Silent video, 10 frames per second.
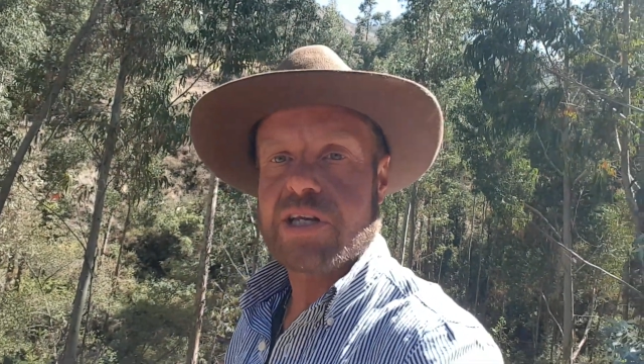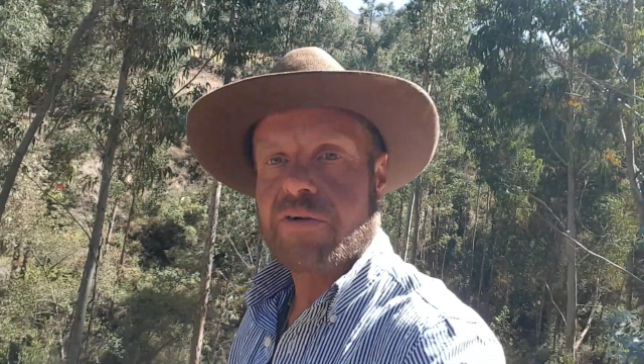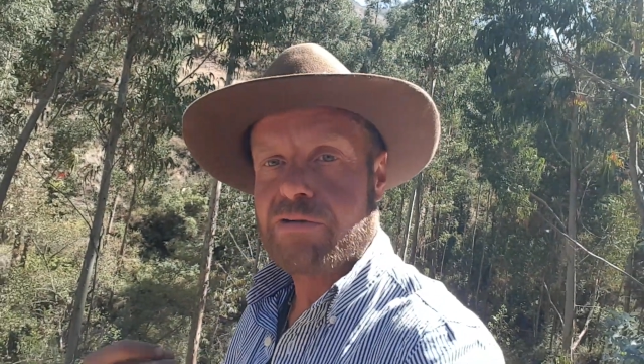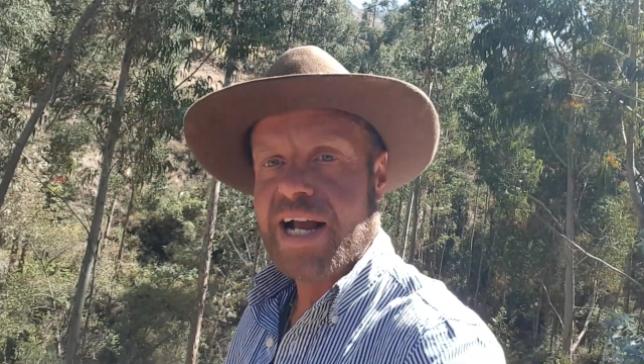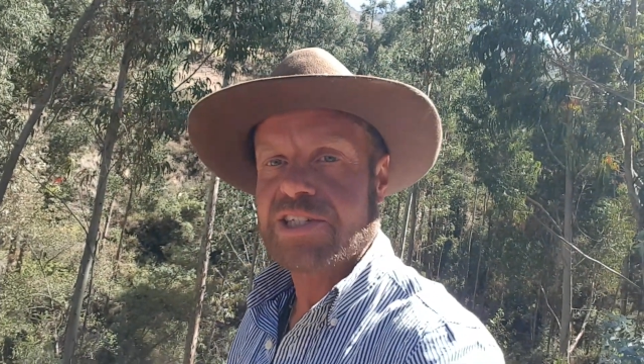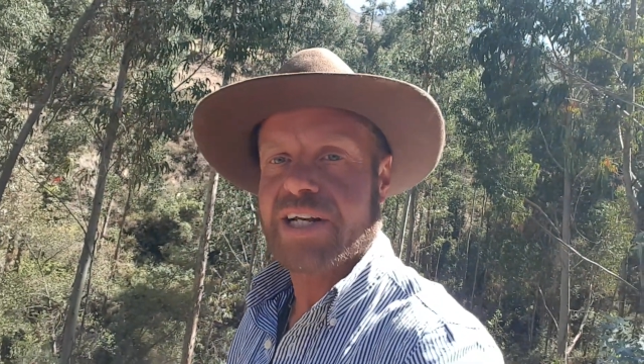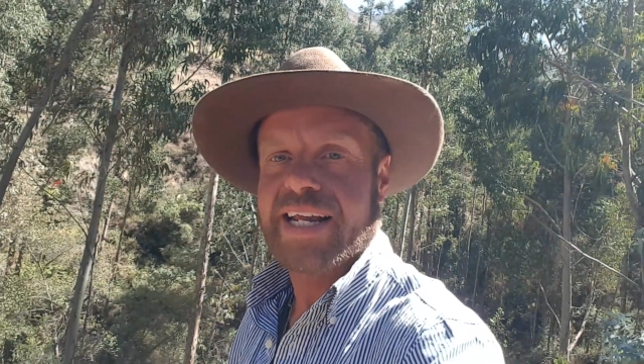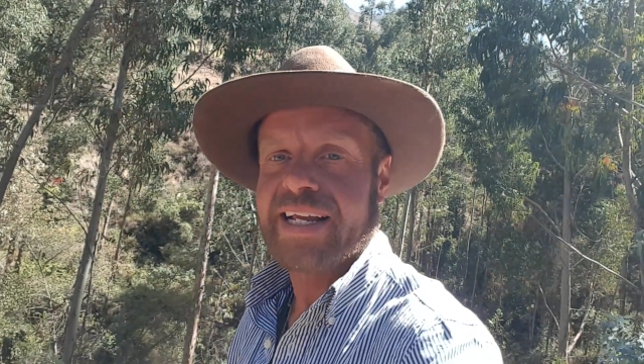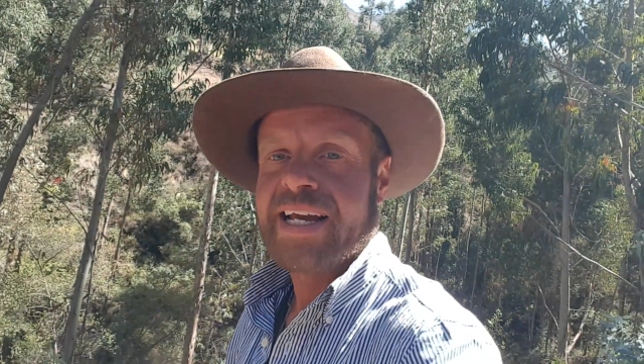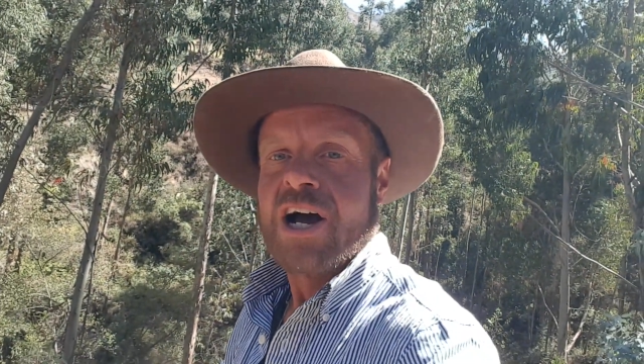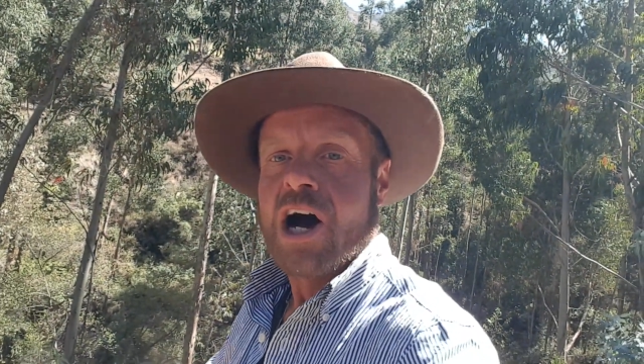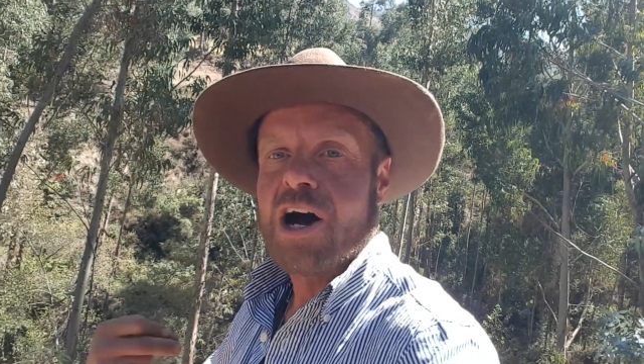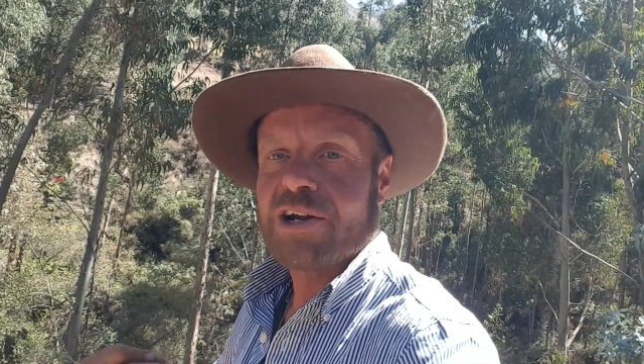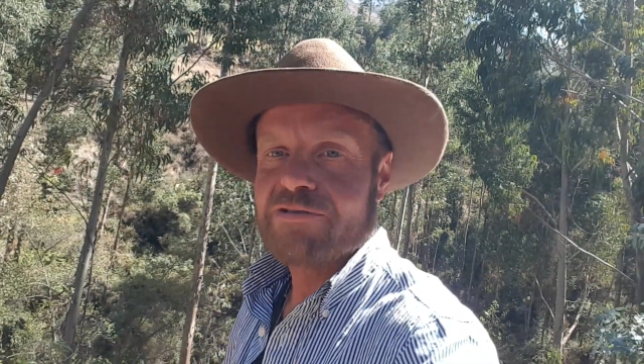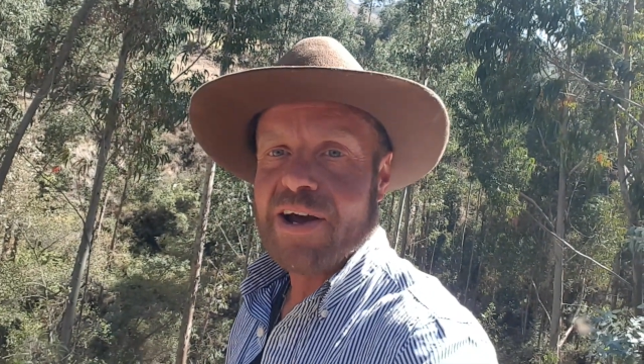So fractally,
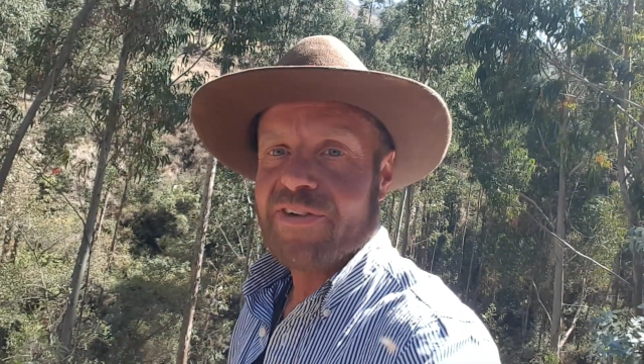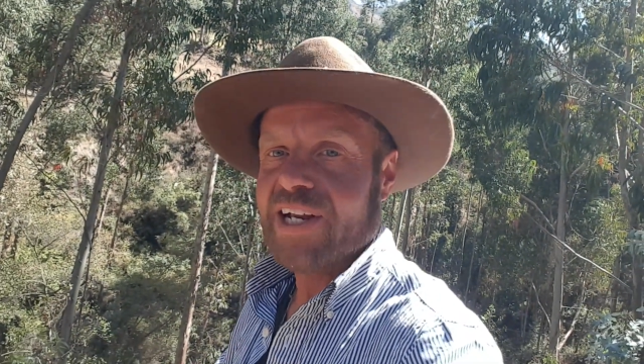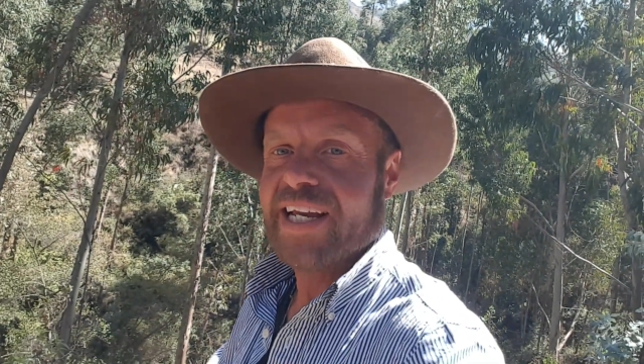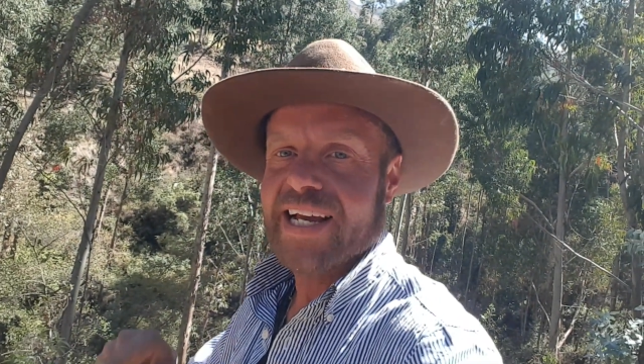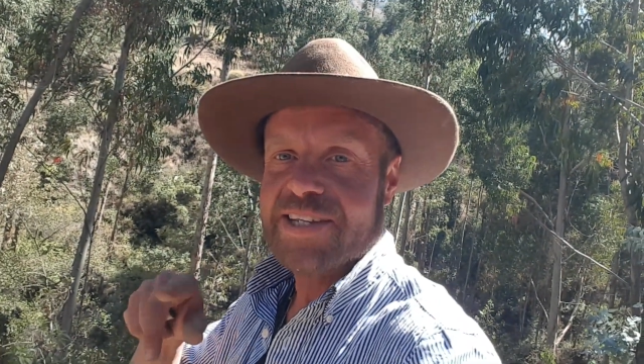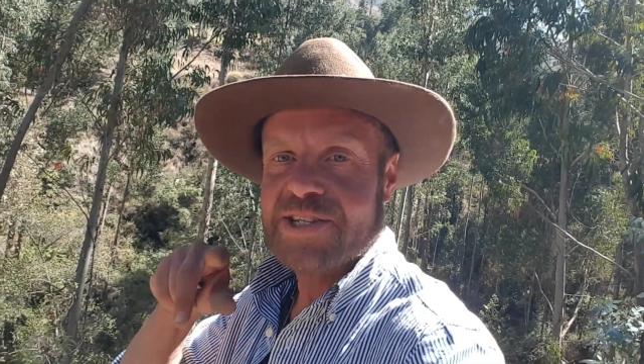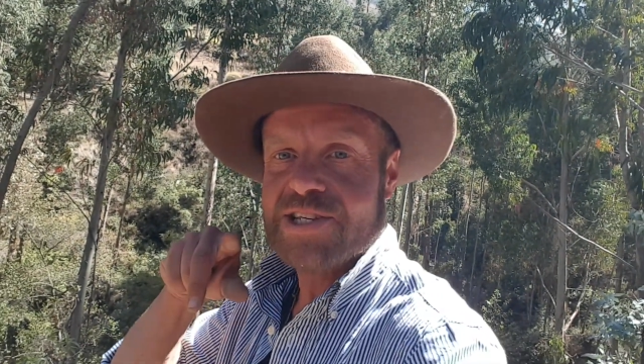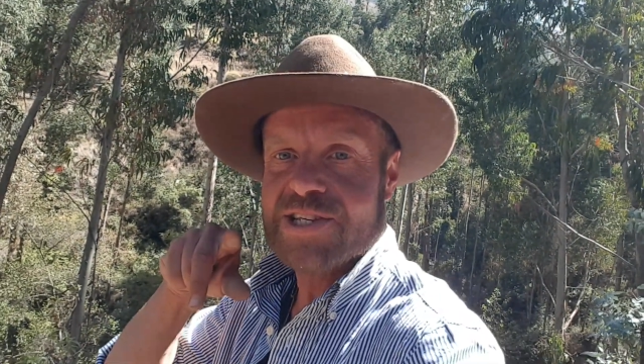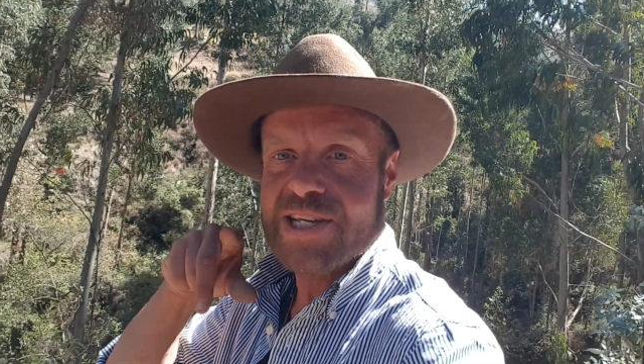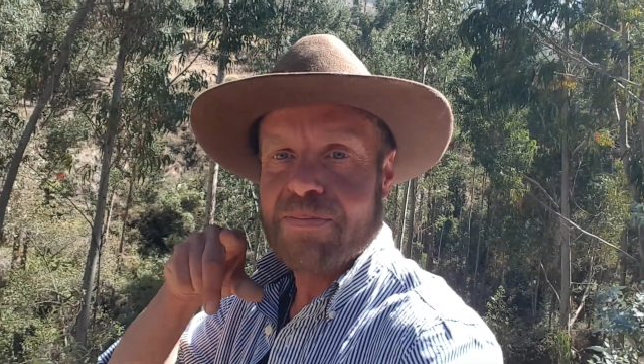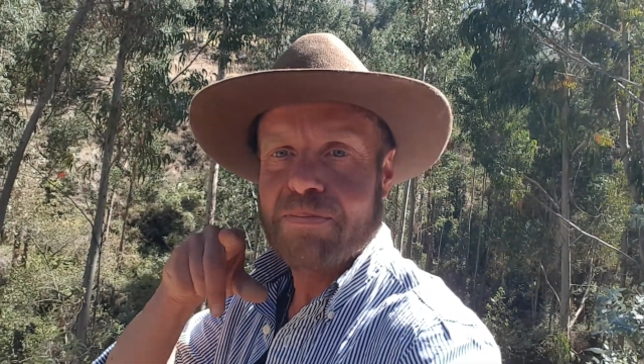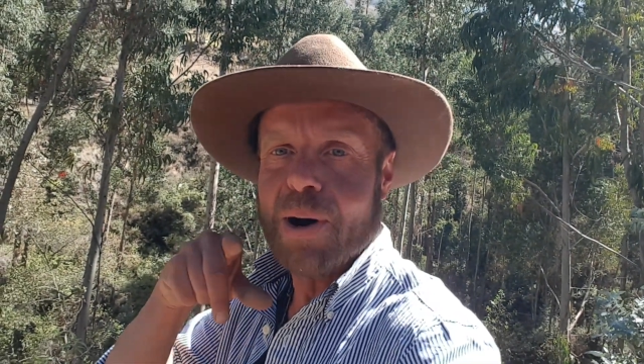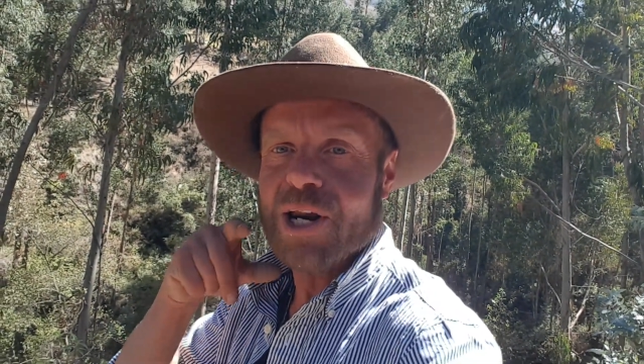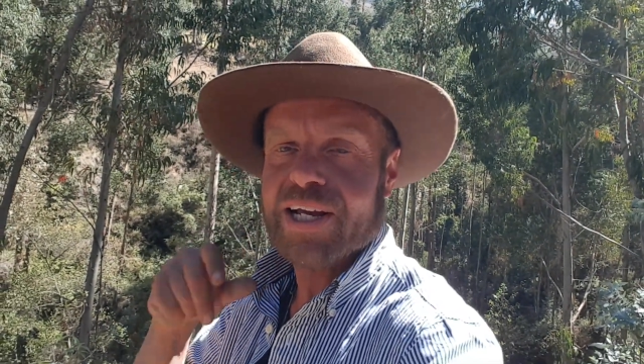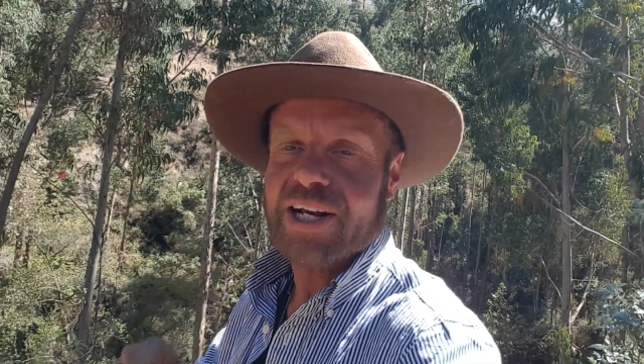holographically, and
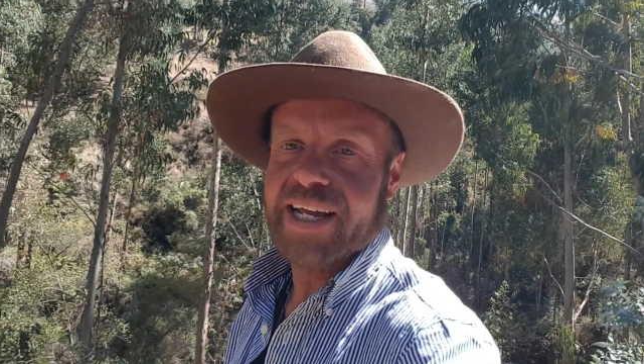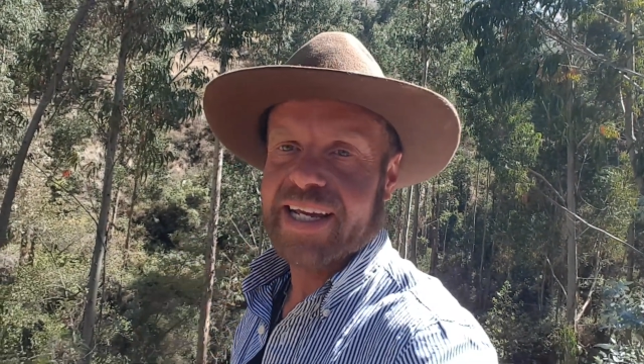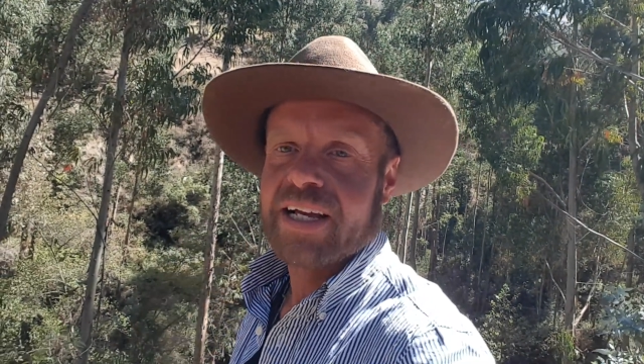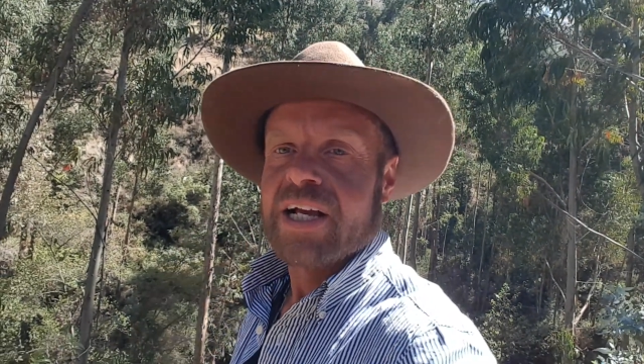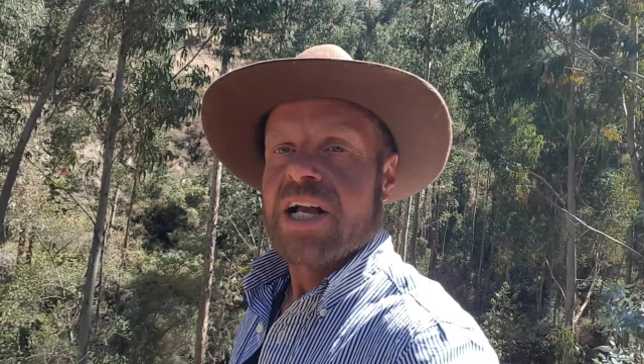symbolically,